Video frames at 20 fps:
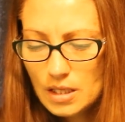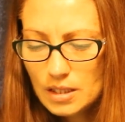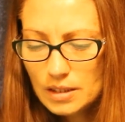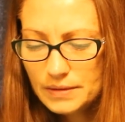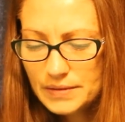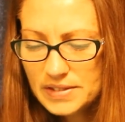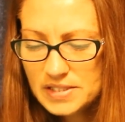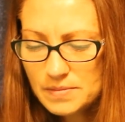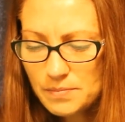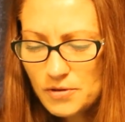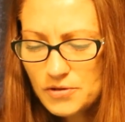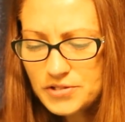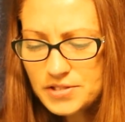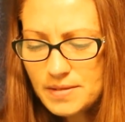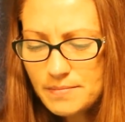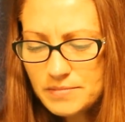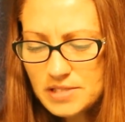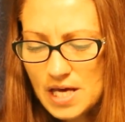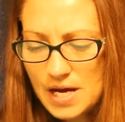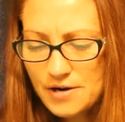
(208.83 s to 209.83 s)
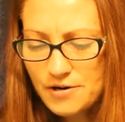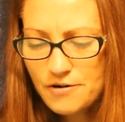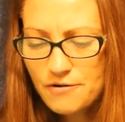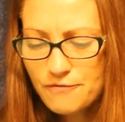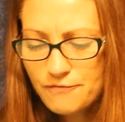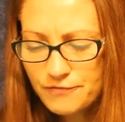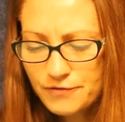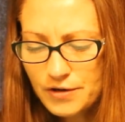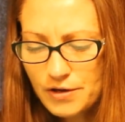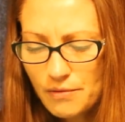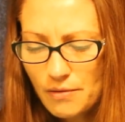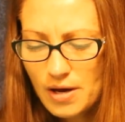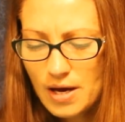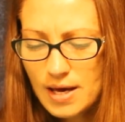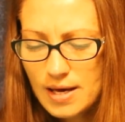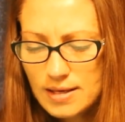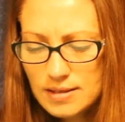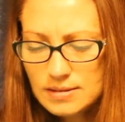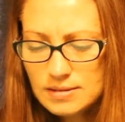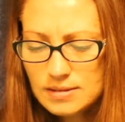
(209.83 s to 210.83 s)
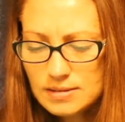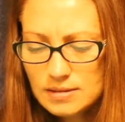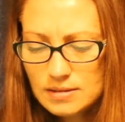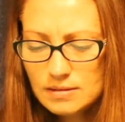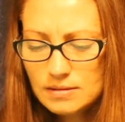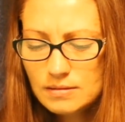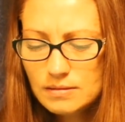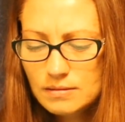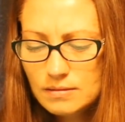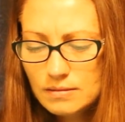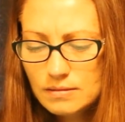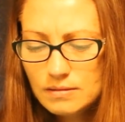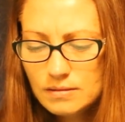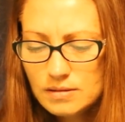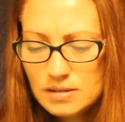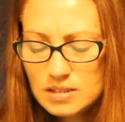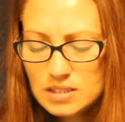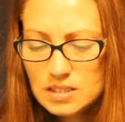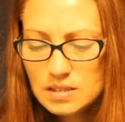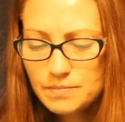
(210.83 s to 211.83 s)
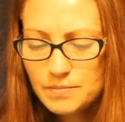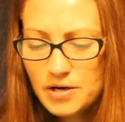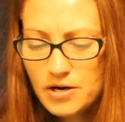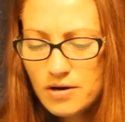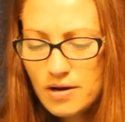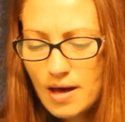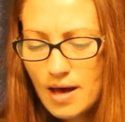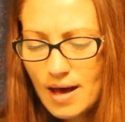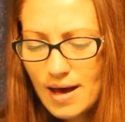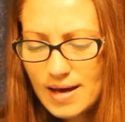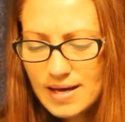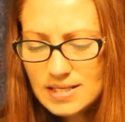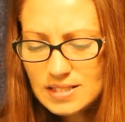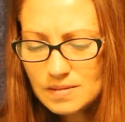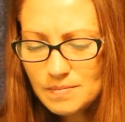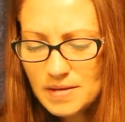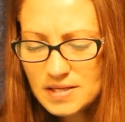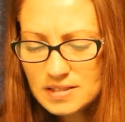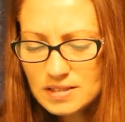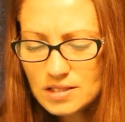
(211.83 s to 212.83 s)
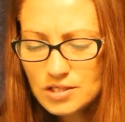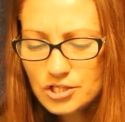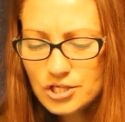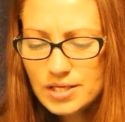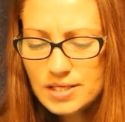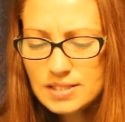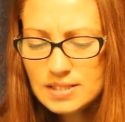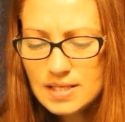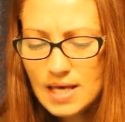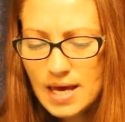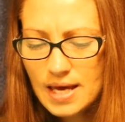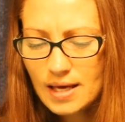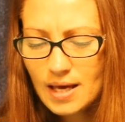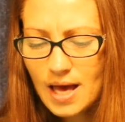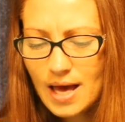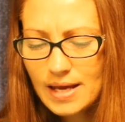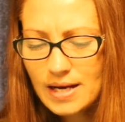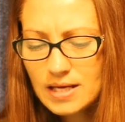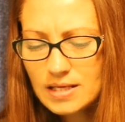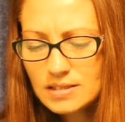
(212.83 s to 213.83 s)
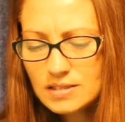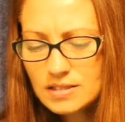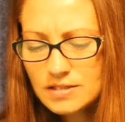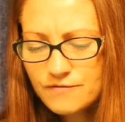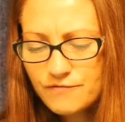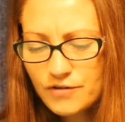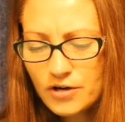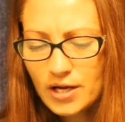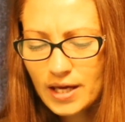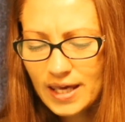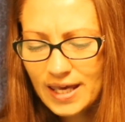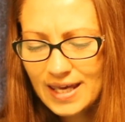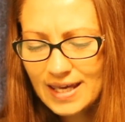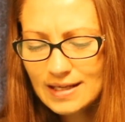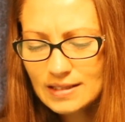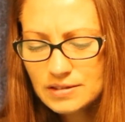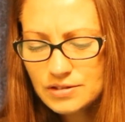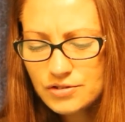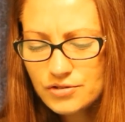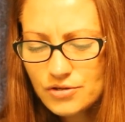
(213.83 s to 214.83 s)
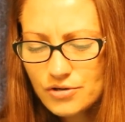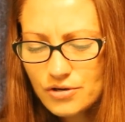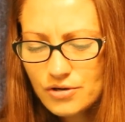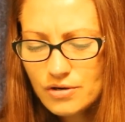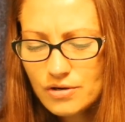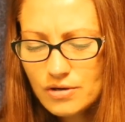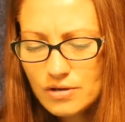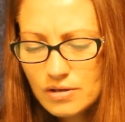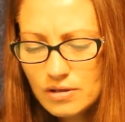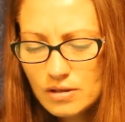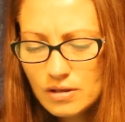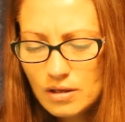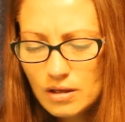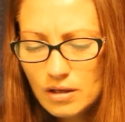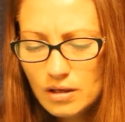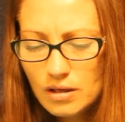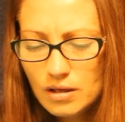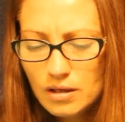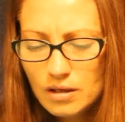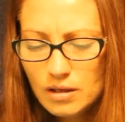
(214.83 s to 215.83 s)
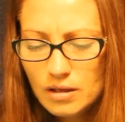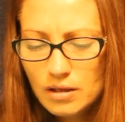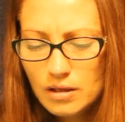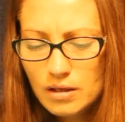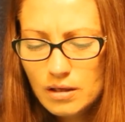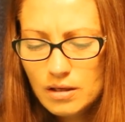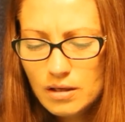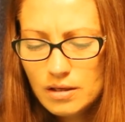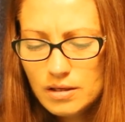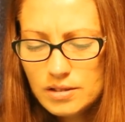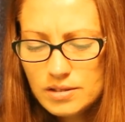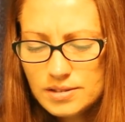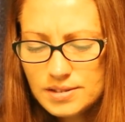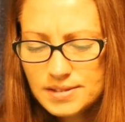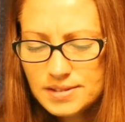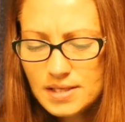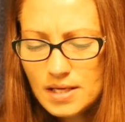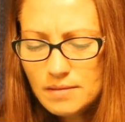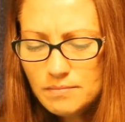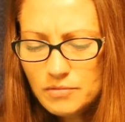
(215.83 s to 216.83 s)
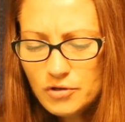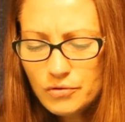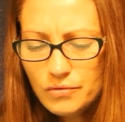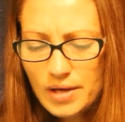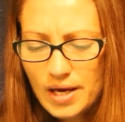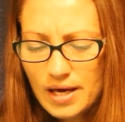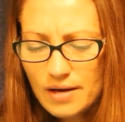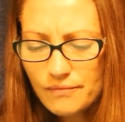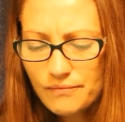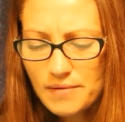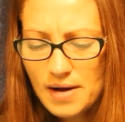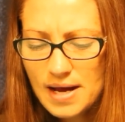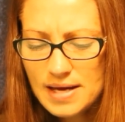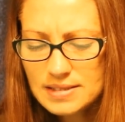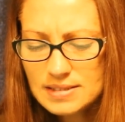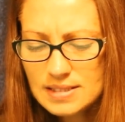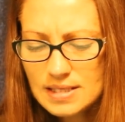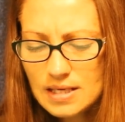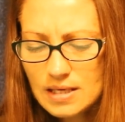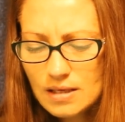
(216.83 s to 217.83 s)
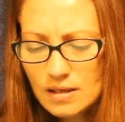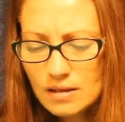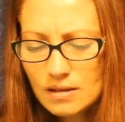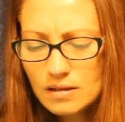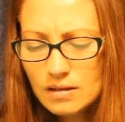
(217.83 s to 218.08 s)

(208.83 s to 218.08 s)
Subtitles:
Let's pull some tarot for you guys. Spirit, highest messages and guidance for Cancer, Sun, Moon, and Rising.